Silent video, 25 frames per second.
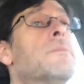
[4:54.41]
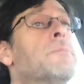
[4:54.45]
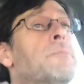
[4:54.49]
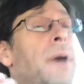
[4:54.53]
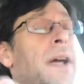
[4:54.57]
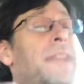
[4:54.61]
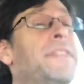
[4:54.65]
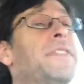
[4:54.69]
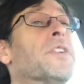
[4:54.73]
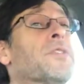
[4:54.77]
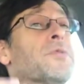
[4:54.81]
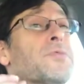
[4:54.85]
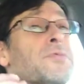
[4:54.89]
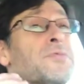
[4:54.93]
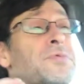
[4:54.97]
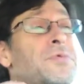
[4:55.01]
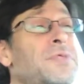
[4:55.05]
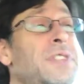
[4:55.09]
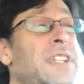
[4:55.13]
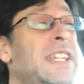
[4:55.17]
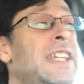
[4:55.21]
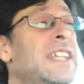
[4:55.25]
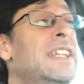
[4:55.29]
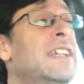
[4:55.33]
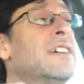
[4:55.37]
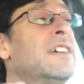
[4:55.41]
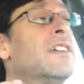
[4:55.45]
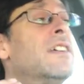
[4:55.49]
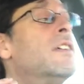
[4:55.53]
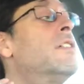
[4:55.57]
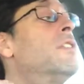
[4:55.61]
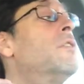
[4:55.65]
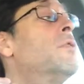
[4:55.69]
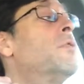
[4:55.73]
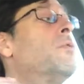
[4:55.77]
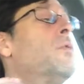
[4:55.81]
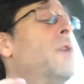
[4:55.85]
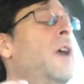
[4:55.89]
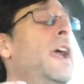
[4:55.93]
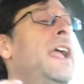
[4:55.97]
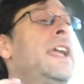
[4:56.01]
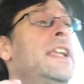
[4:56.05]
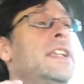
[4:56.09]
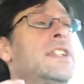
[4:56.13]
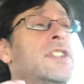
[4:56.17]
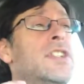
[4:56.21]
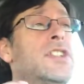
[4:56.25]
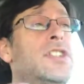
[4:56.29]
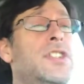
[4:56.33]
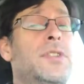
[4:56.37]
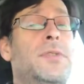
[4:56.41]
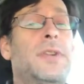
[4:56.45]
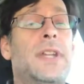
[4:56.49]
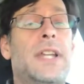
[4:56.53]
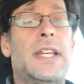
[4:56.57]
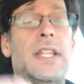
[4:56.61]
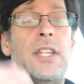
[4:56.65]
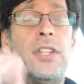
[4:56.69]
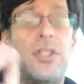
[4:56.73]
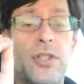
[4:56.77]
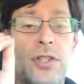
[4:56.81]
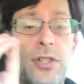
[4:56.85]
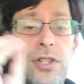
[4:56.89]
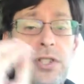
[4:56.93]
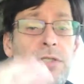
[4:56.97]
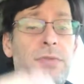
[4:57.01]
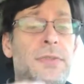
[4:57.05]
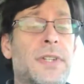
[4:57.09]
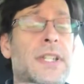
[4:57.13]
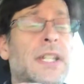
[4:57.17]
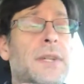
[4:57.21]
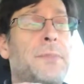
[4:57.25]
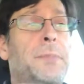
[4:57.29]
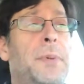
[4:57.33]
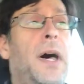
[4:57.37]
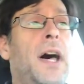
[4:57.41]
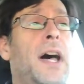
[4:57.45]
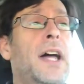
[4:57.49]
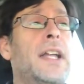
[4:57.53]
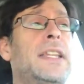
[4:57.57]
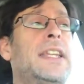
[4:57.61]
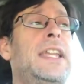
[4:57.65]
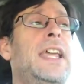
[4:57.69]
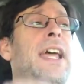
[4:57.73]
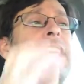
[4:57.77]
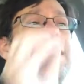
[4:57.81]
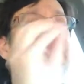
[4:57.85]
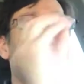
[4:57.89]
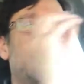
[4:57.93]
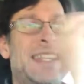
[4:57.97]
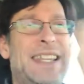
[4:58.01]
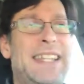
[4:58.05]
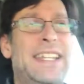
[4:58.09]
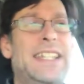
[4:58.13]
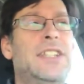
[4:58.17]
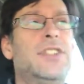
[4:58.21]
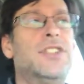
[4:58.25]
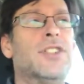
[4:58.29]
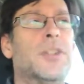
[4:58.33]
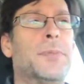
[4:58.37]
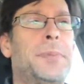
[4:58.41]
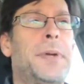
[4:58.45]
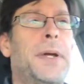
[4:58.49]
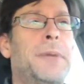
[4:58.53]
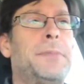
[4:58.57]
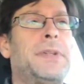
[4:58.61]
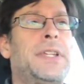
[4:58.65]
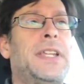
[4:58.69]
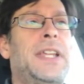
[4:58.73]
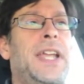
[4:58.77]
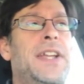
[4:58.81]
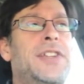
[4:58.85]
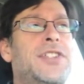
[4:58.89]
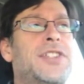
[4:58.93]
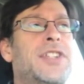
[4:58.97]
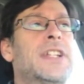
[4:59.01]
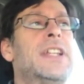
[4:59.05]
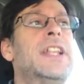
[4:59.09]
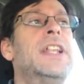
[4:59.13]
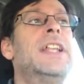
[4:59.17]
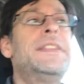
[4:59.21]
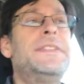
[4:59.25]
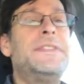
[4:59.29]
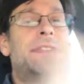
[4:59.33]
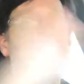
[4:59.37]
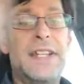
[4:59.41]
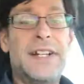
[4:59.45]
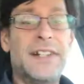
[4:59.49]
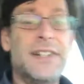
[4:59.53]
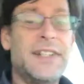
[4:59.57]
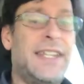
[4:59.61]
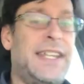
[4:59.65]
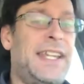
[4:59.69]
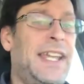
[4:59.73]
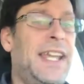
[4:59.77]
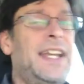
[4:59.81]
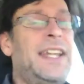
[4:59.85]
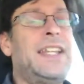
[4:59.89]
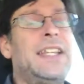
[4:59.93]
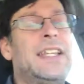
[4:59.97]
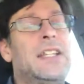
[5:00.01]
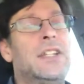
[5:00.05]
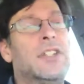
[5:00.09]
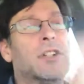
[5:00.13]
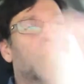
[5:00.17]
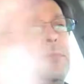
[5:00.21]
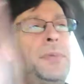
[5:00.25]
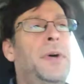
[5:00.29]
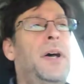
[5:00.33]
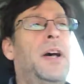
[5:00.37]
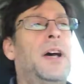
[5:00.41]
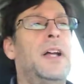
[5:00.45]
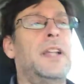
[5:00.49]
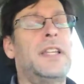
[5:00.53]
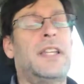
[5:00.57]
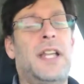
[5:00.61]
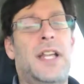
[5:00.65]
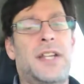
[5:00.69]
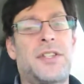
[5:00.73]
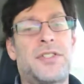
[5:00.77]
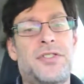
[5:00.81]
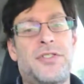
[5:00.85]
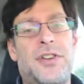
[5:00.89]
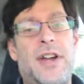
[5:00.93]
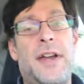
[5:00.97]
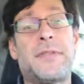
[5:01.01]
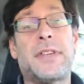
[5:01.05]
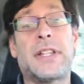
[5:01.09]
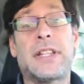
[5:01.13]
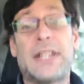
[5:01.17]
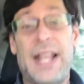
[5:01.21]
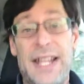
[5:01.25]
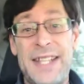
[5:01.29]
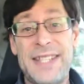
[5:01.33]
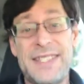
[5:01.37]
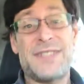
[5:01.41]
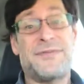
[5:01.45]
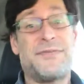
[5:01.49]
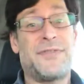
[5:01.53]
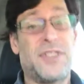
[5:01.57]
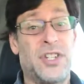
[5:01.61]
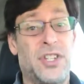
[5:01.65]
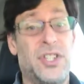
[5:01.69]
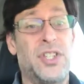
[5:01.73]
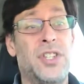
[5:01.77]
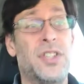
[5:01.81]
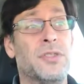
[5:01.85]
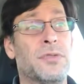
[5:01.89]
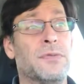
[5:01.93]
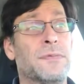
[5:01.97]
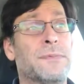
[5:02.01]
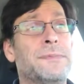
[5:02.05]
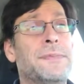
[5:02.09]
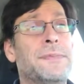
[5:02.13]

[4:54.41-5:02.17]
But the real way to do it, you're doing a podcast in your publication, they're getting your podcast traffic. That's for you.